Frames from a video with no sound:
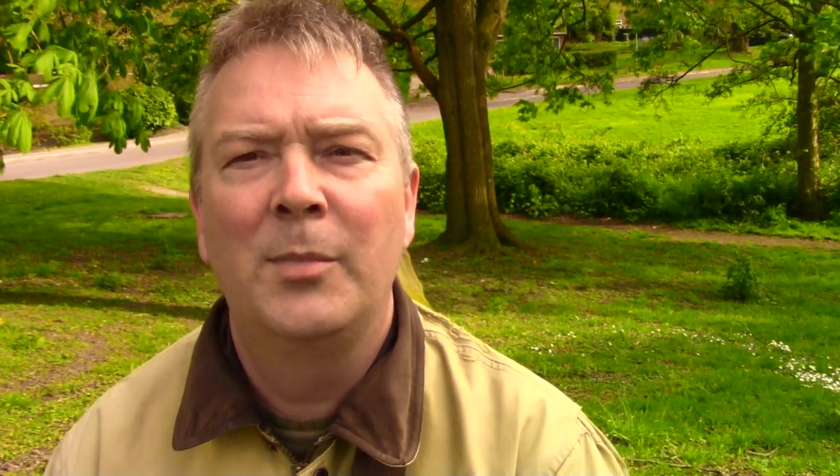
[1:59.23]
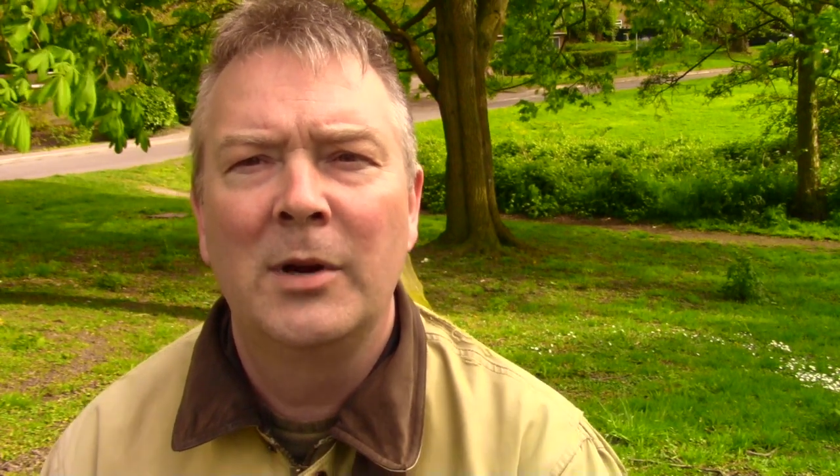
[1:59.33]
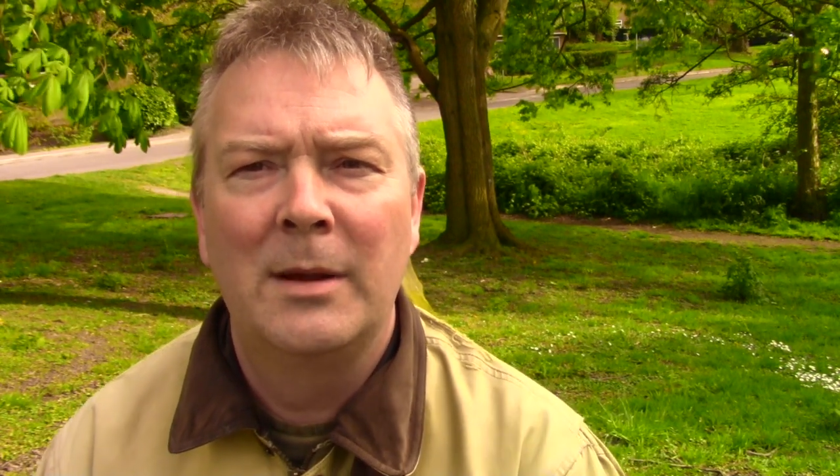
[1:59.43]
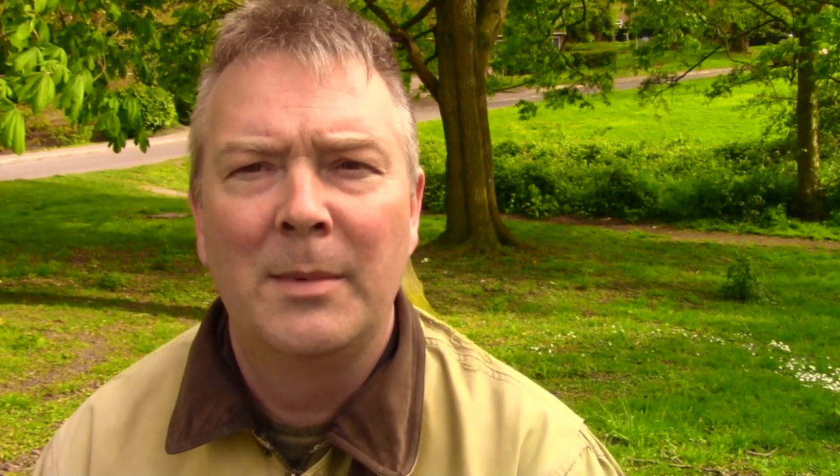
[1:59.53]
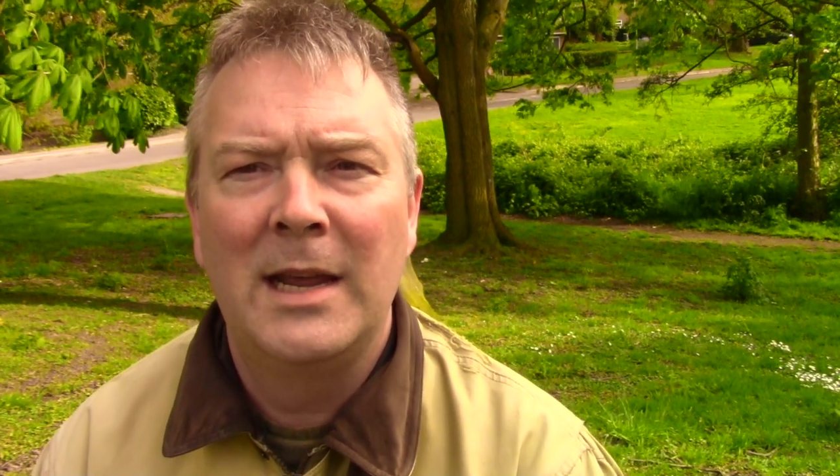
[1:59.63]
The
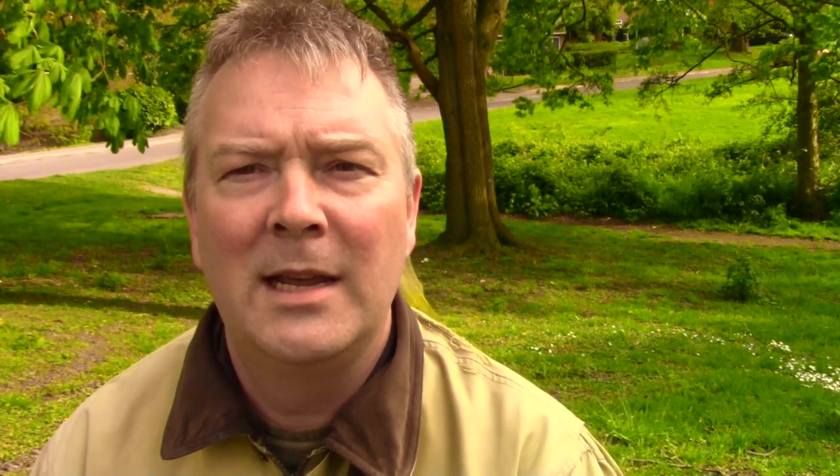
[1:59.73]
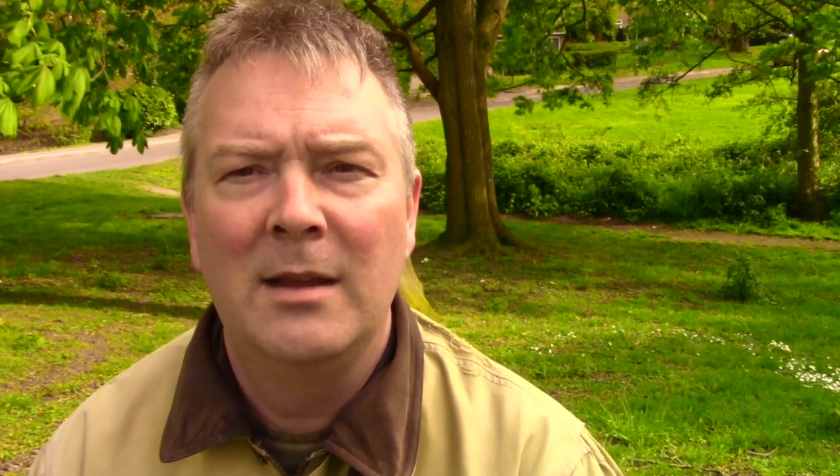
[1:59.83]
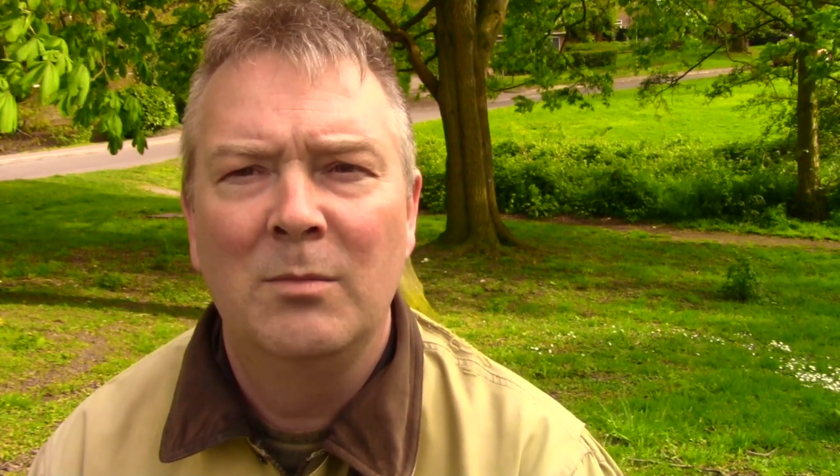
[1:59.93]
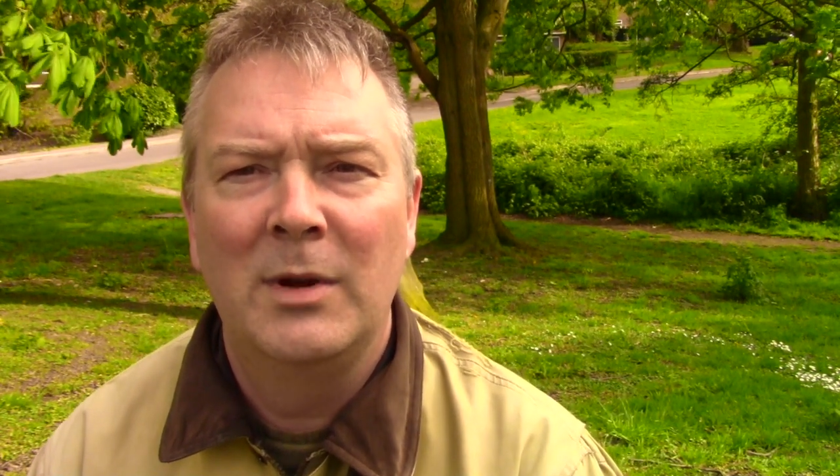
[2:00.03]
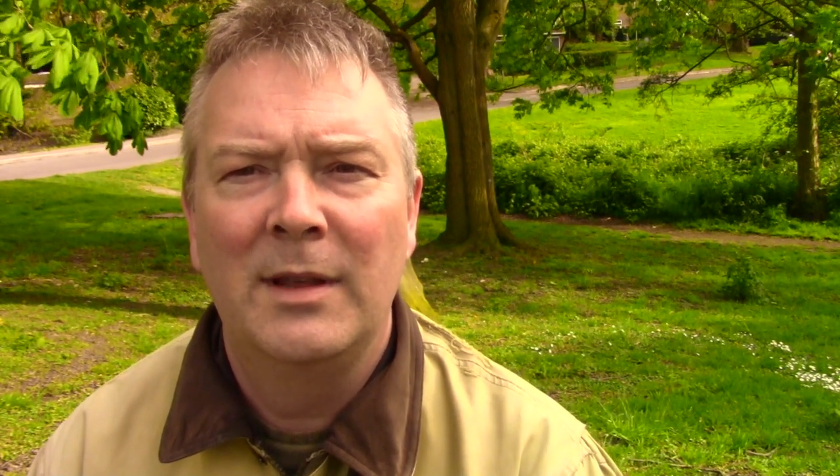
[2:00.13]
point I'm
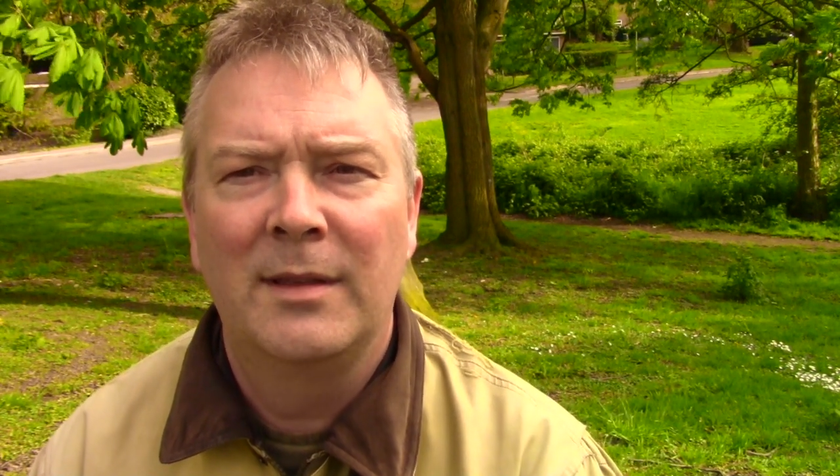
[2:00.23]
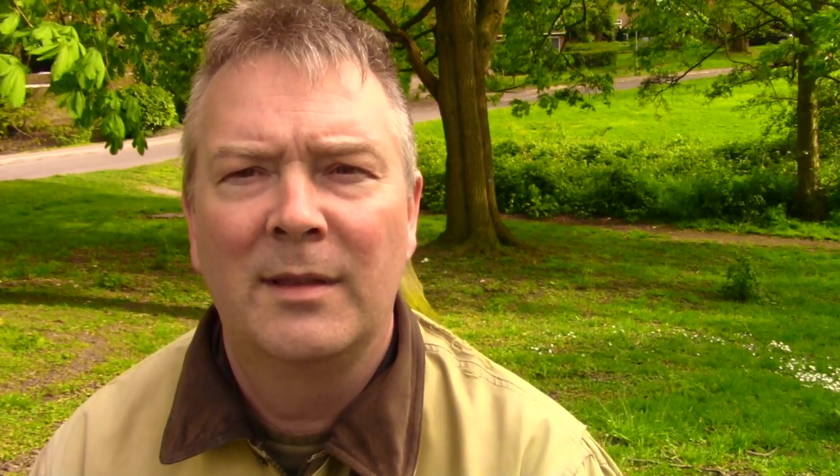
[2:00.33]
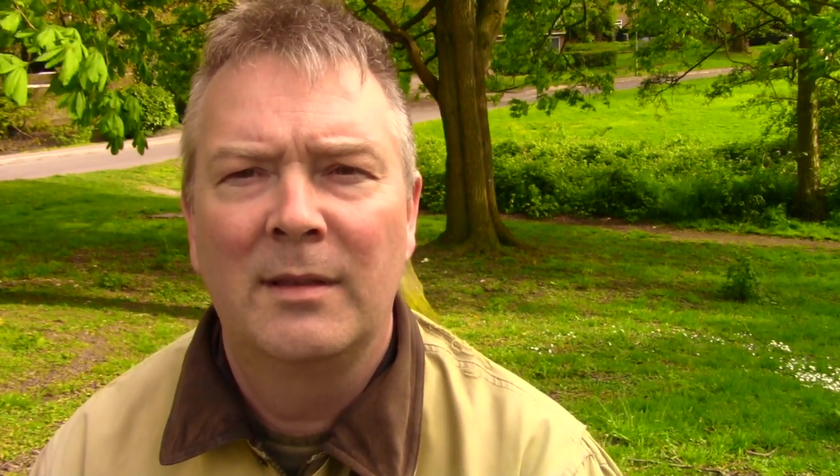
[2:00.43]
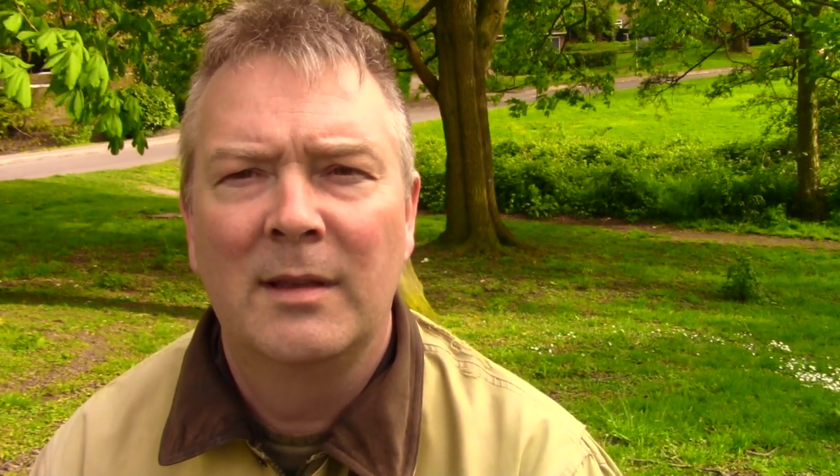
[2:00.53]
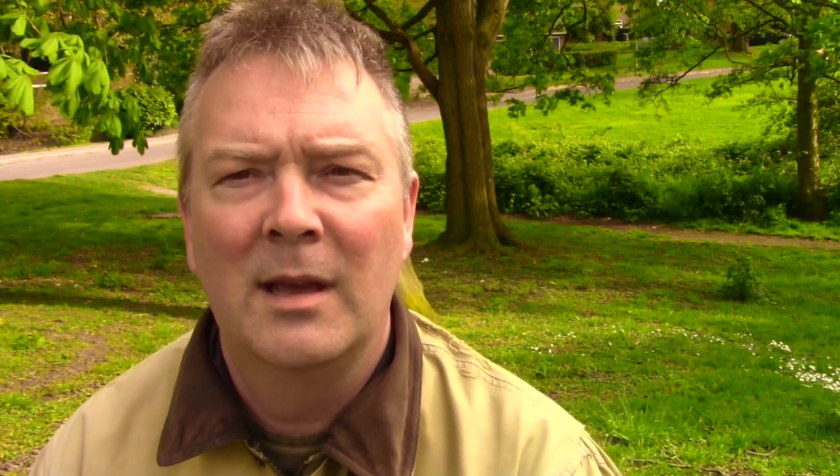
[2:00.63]
making with